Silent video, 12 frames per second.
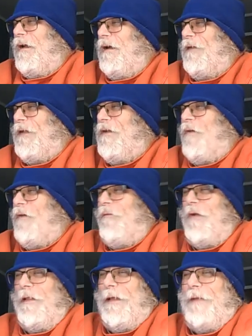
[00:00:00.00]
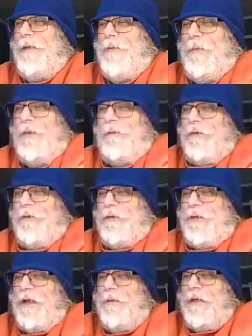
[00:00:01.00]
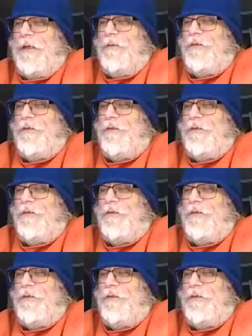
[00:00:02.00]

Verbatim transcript: Because I know for a lot of people, the first time they ever